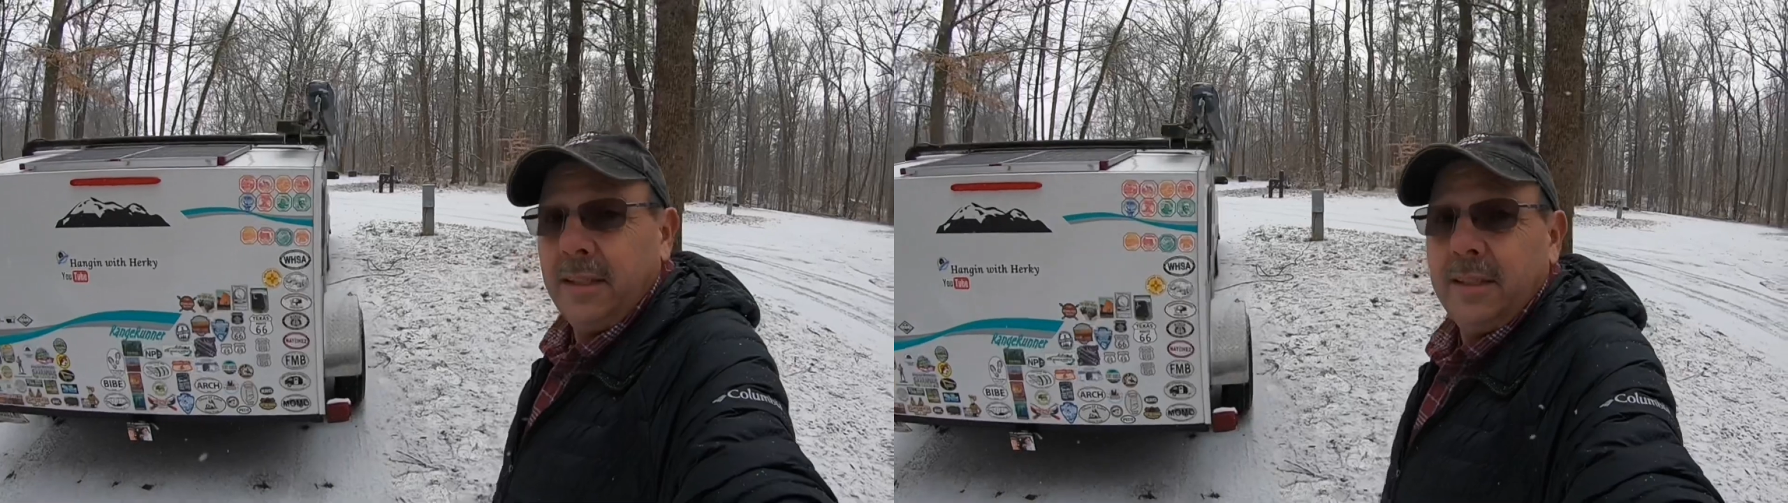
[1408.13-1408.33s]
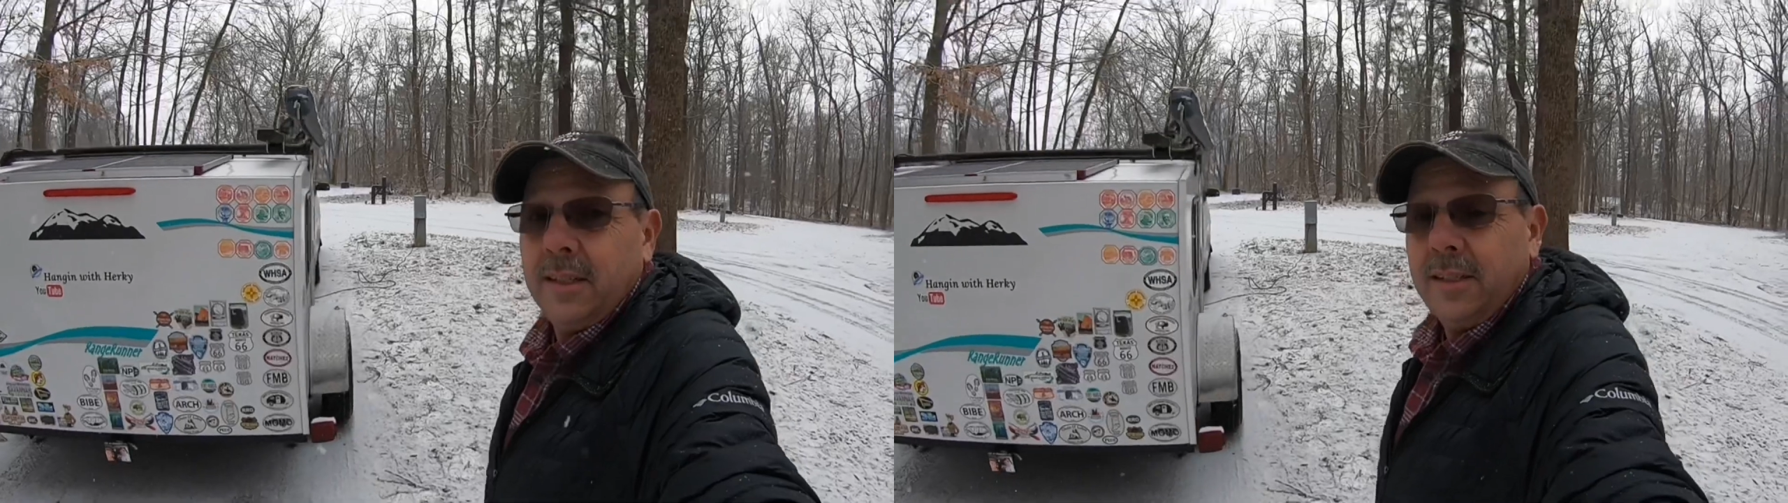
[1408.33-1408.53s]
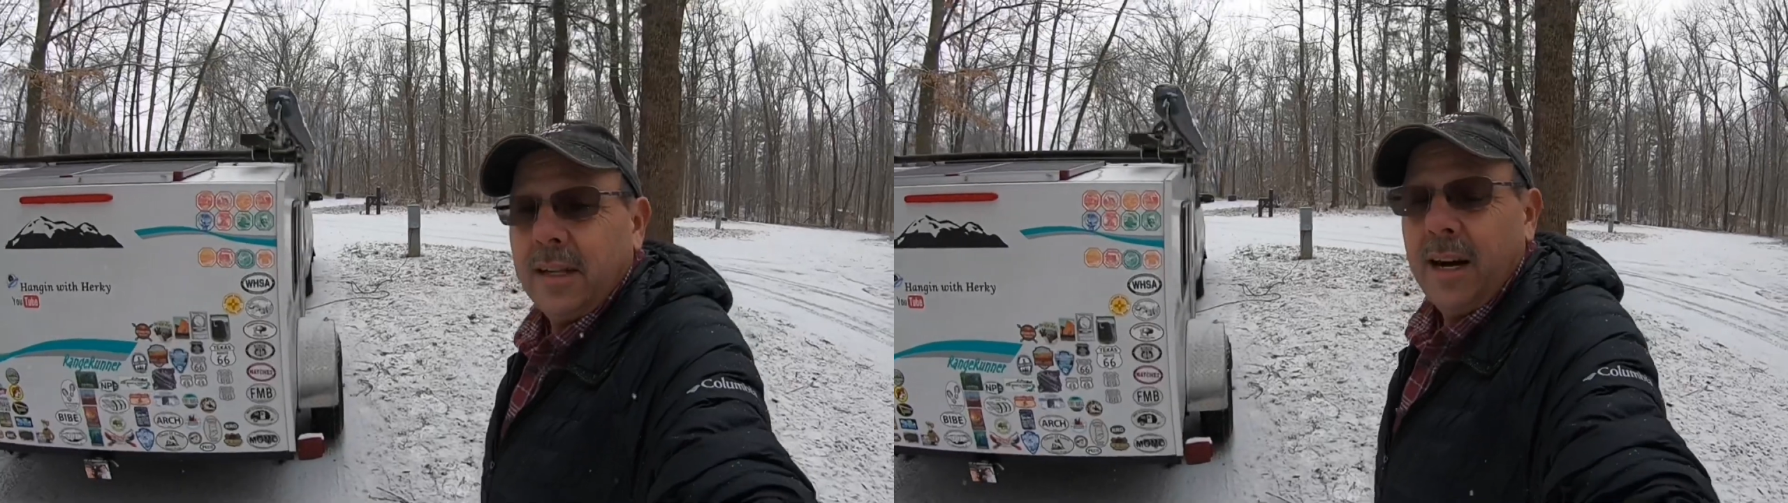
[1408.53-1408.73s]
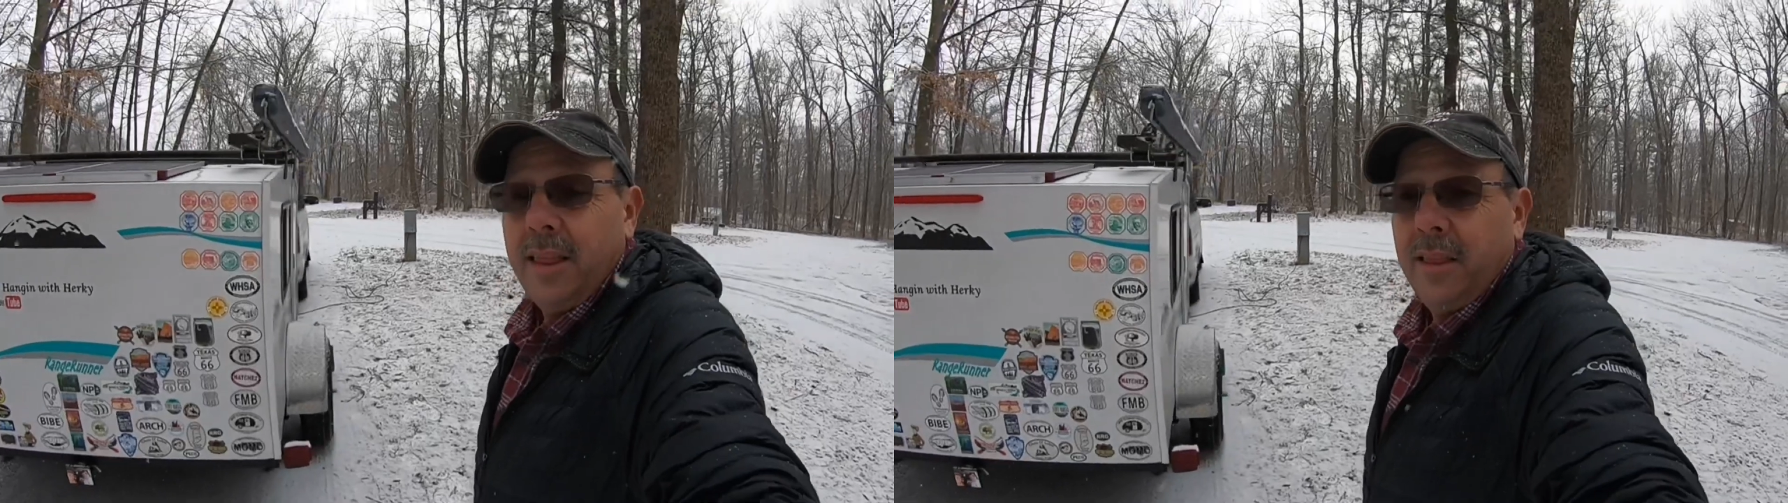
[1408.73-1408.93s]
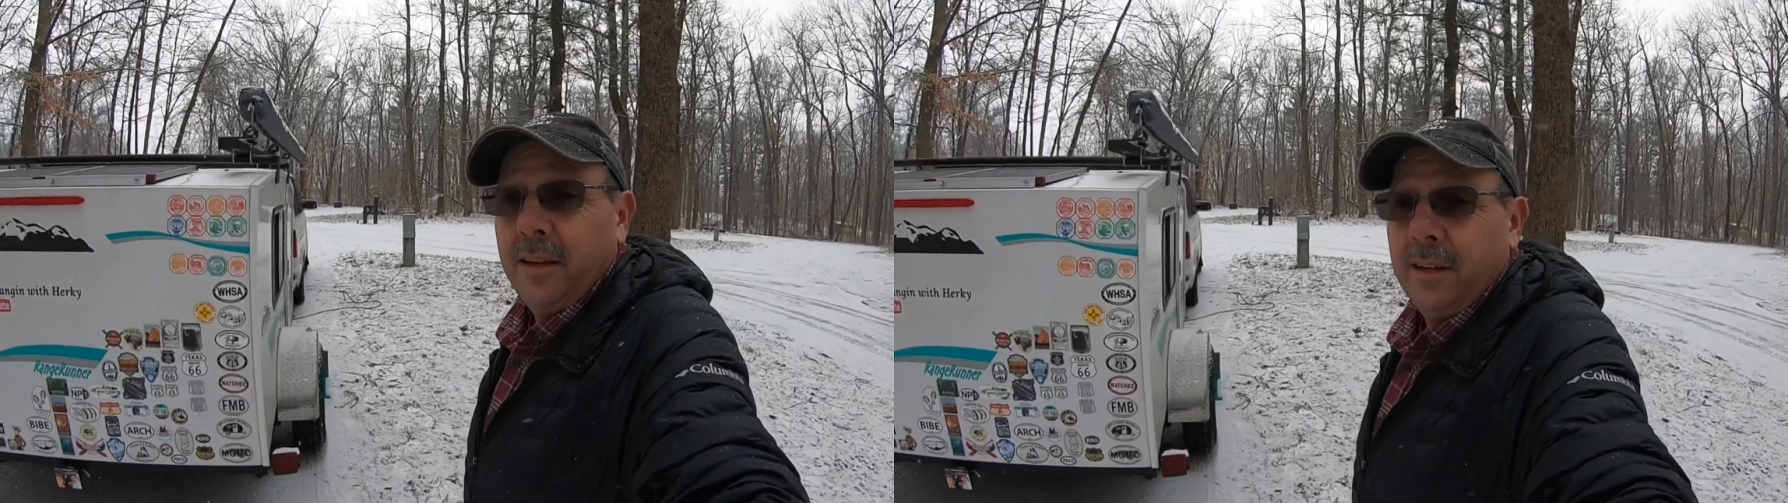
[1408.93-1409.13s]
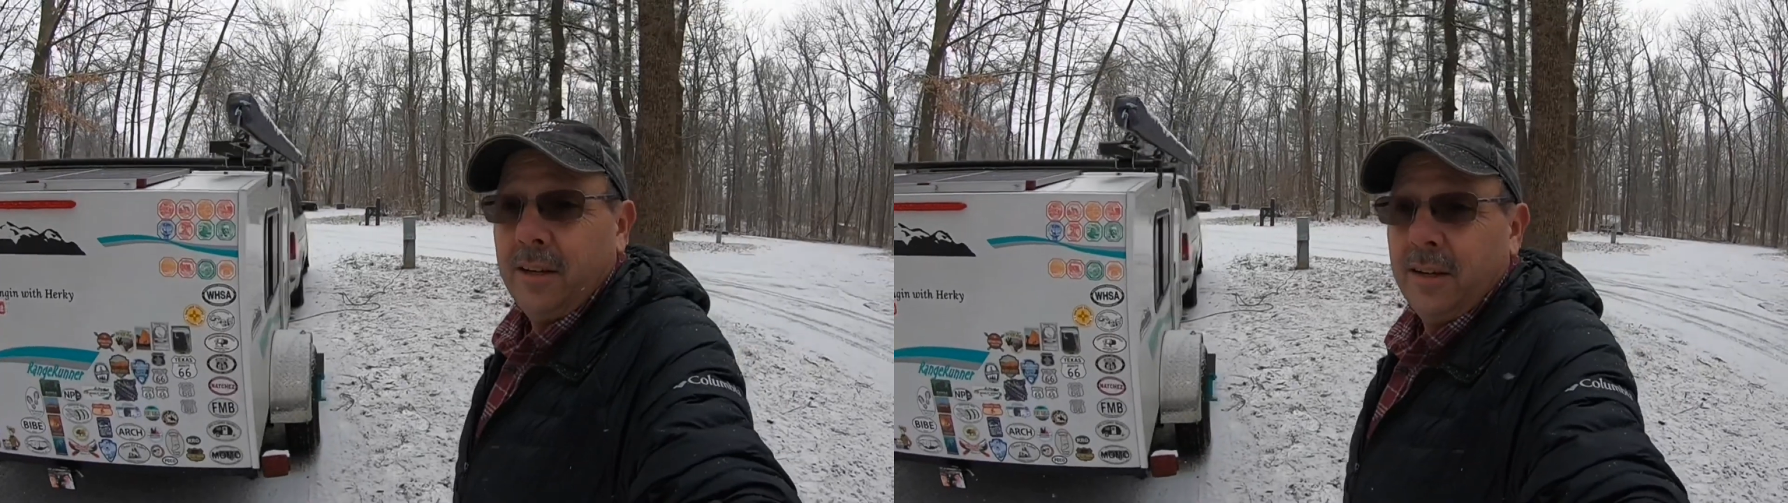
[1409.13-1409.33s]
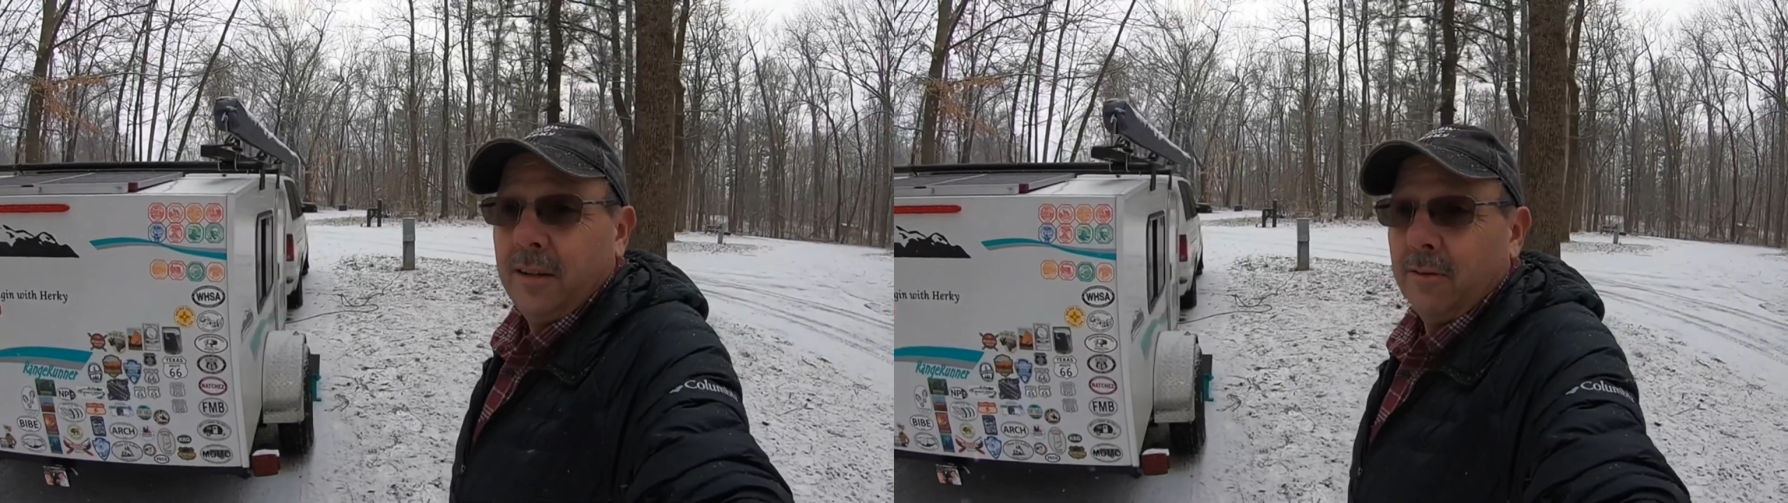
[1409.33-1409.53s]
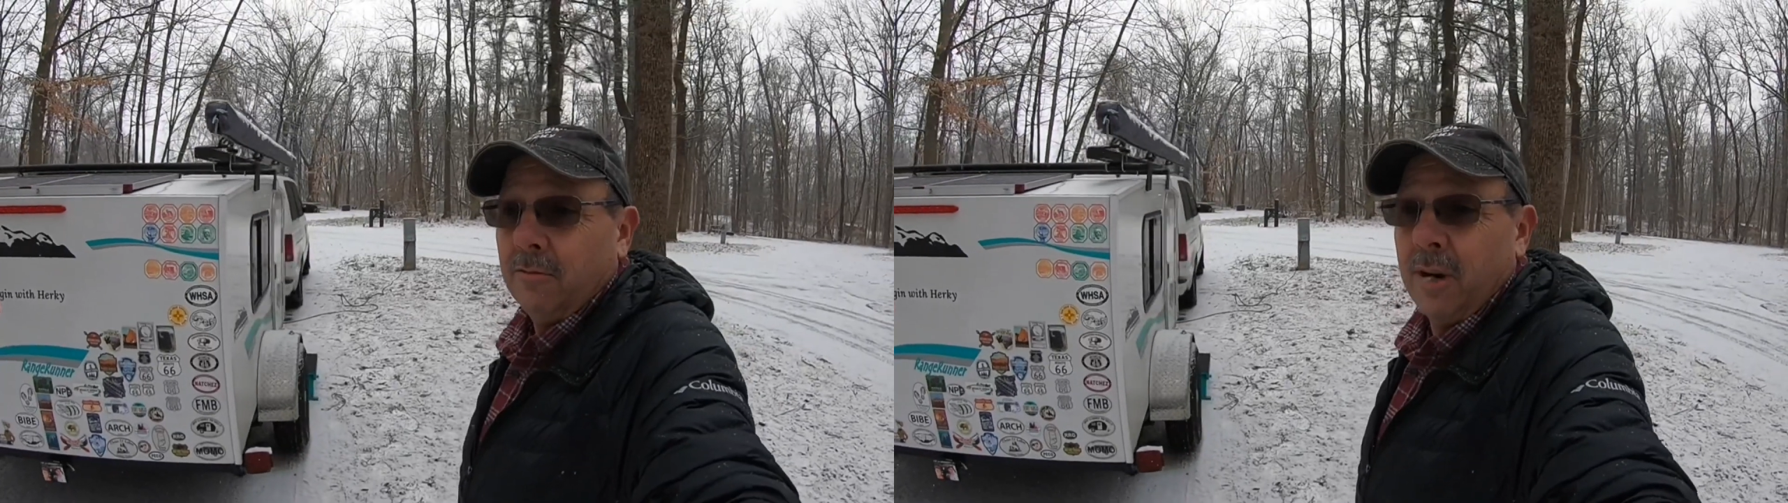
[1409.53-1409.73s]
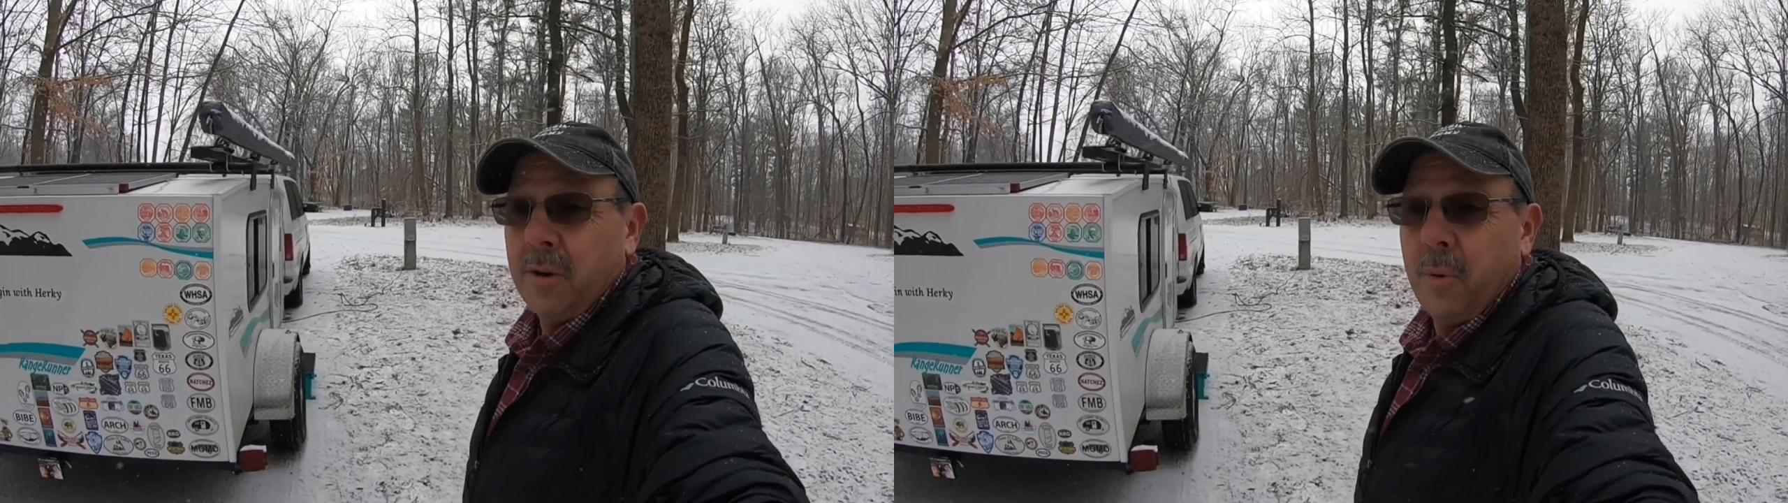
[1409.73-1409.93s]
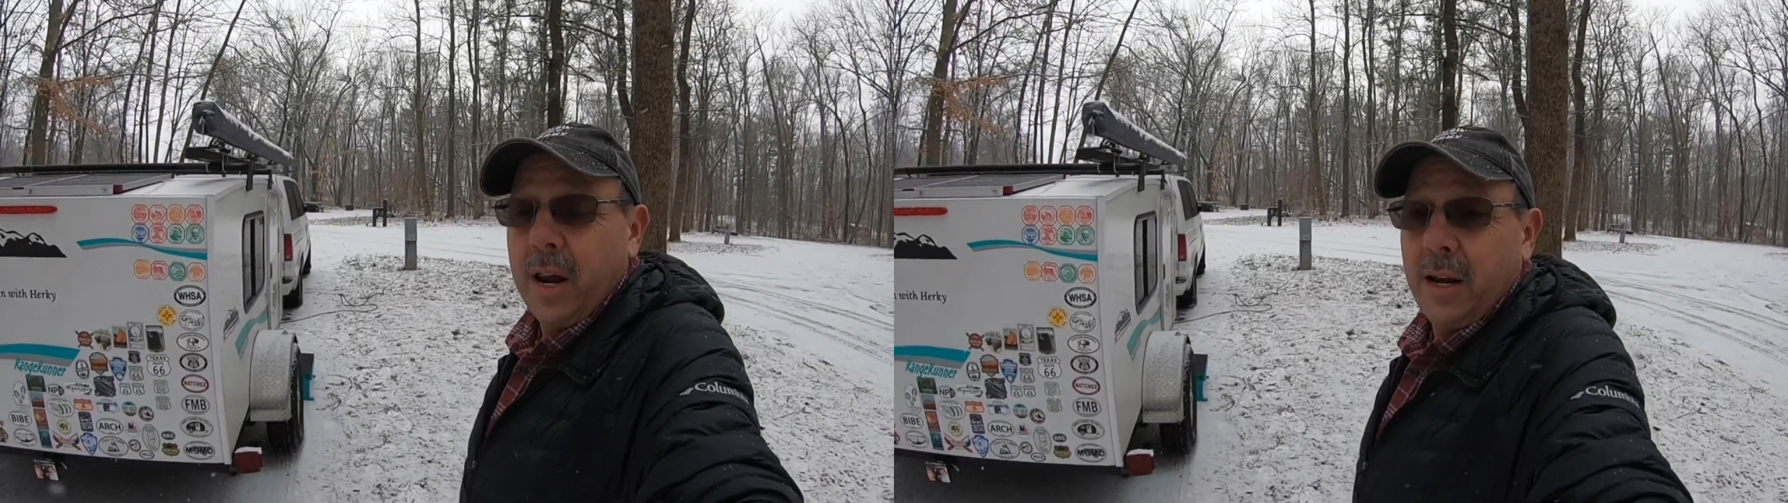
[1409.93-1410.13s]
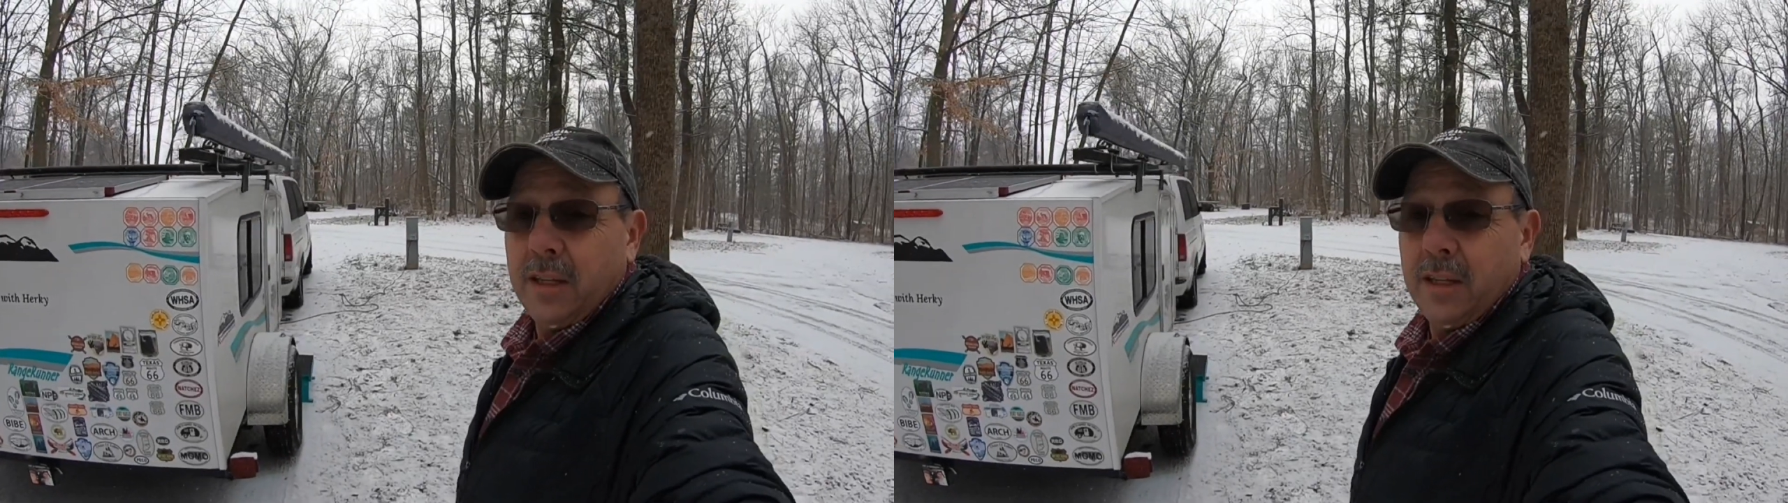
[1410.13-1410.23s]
is inside the Runaway,